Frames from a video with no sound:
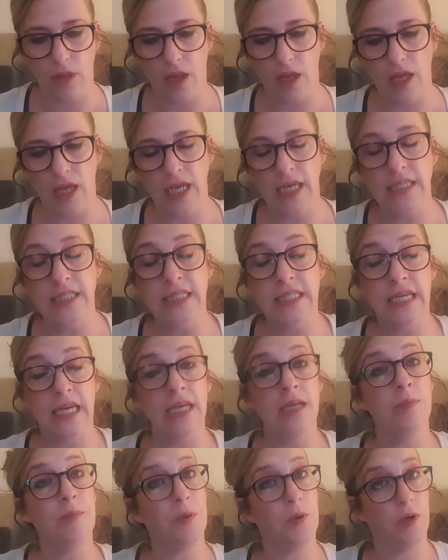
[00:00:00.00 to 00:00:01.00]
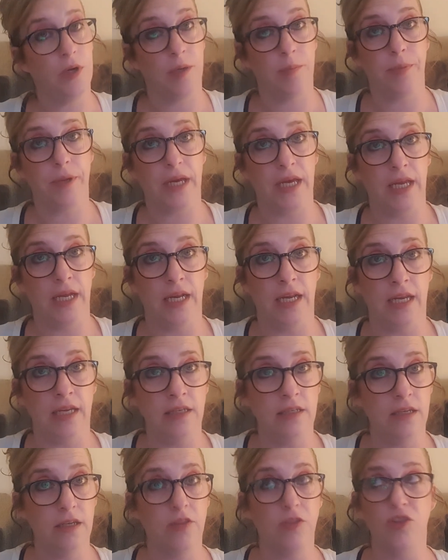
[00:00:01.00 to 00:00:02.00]
He did put an appeal
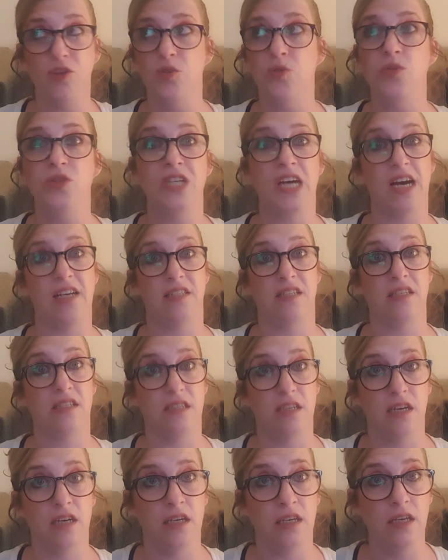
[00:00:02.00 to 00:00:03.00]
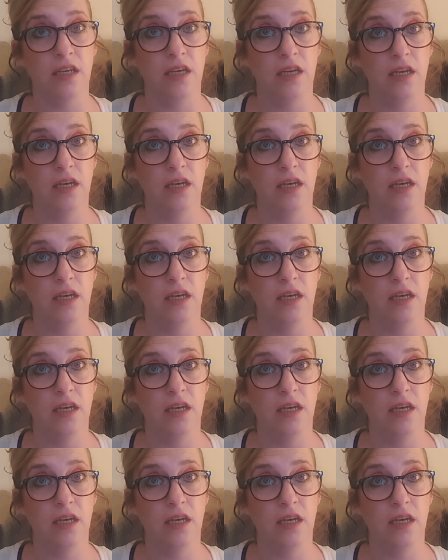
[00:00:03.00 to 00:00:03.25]
in, the audacity.